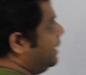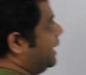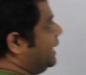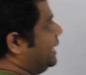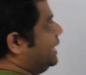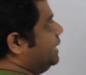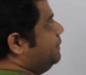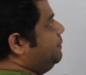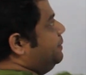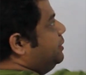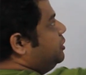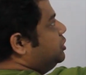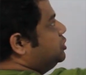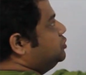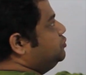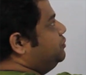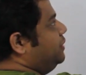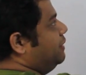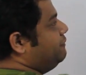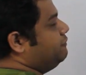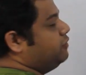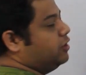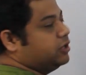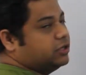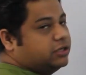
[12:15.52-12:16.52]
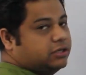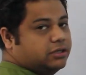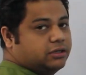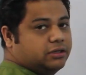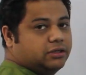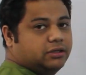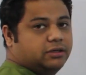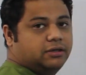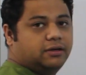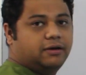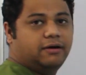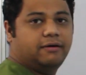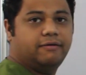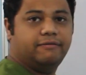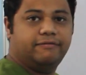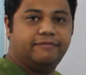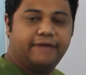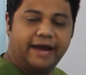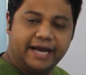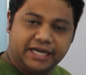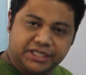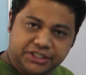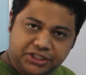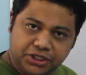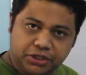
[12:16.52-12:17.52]
bracket because we have got
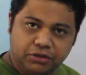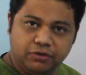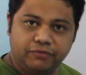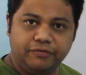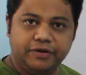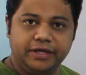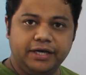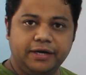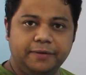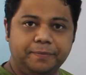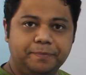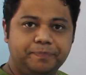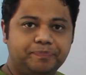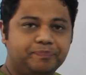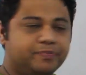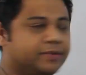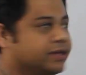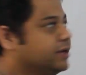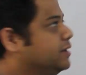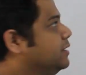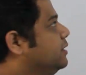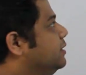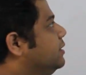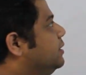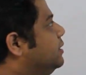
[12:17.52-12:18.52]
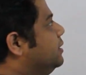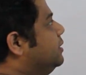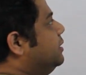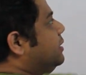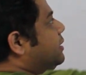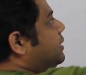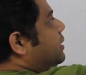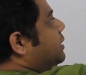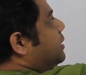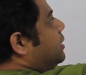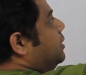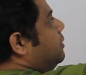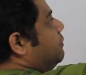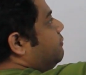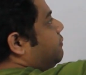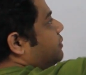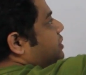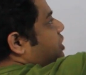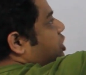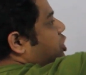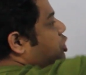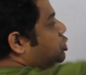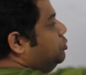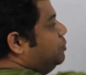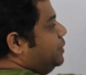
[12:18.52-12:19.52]
fraction over here. For
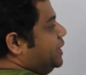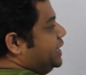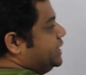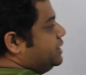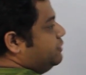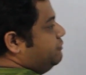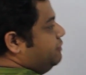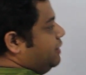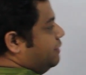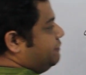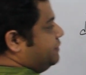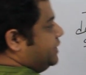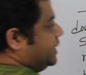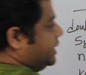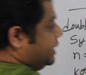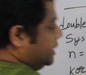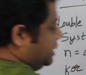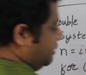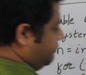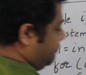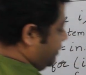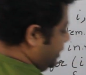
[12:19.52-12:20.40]
the numerator we have taken the